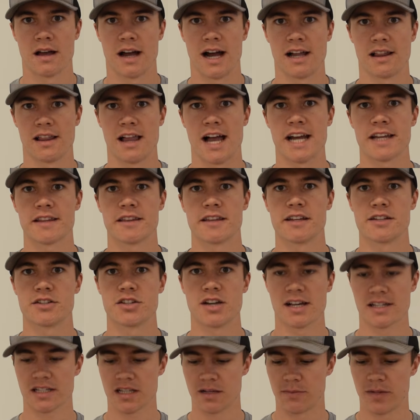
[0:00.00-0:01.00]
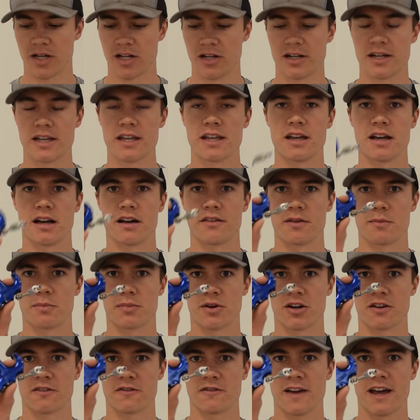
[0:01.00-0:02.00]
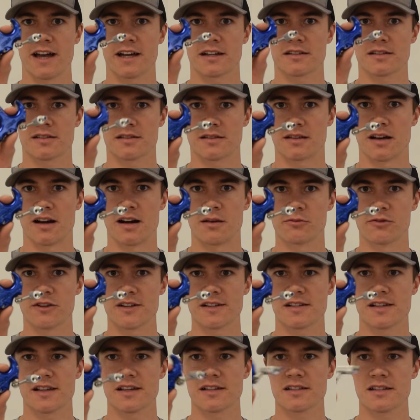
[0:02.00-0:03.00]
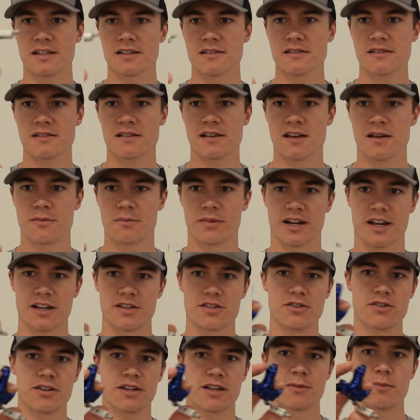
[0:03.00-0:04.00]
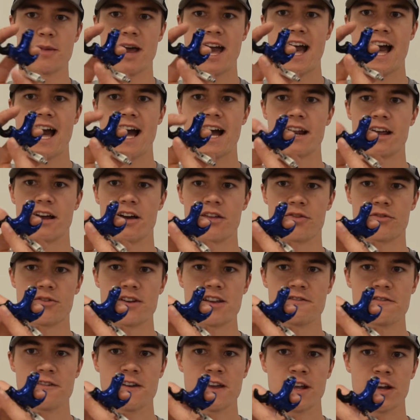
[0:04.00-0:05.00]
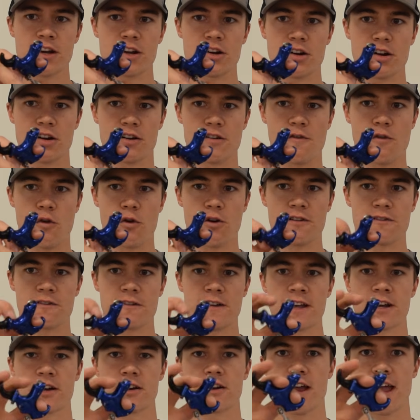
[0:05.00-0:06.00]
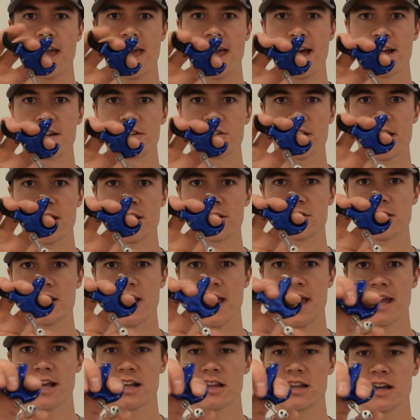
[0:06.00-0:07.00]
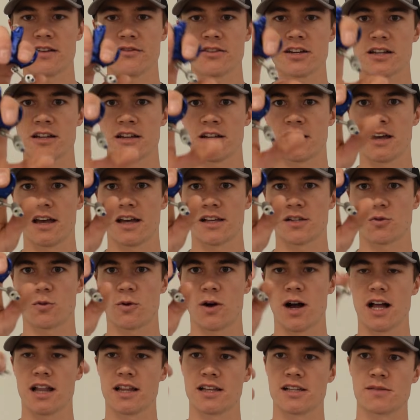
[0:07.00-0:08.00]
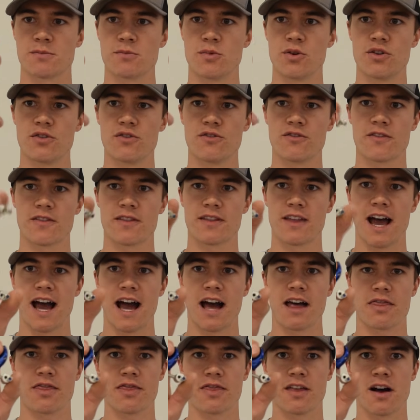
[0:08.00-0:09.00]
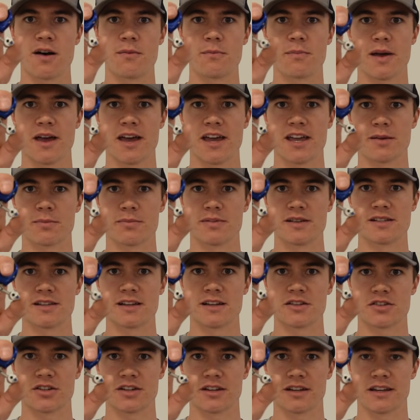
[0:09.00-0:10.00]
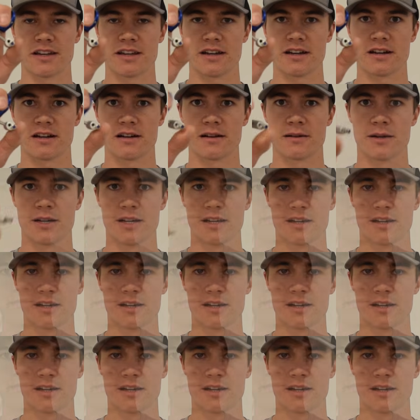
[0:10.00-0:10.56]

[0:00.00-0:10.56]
I like the adjustability of the Perfex thumb resistance because you can add a 3-finger, a 4-finger, and change the angle of it, as well as move that thumb peg position here.